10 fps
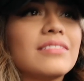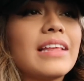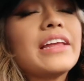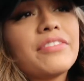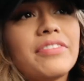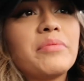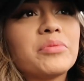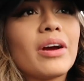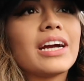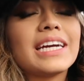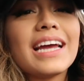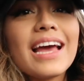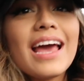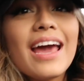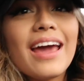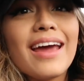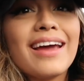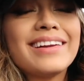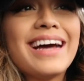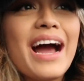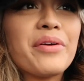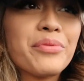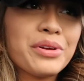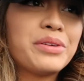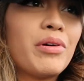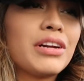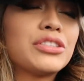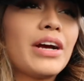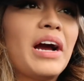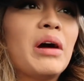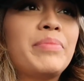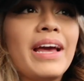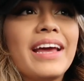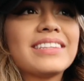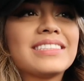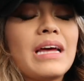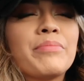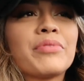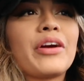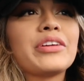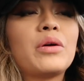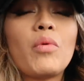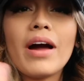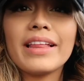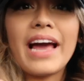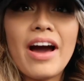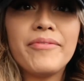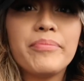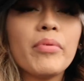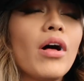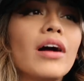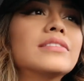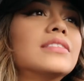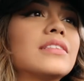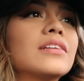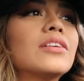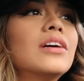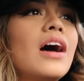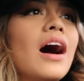the end of February, and I really want to try out bangs temporarily while I have blonde still.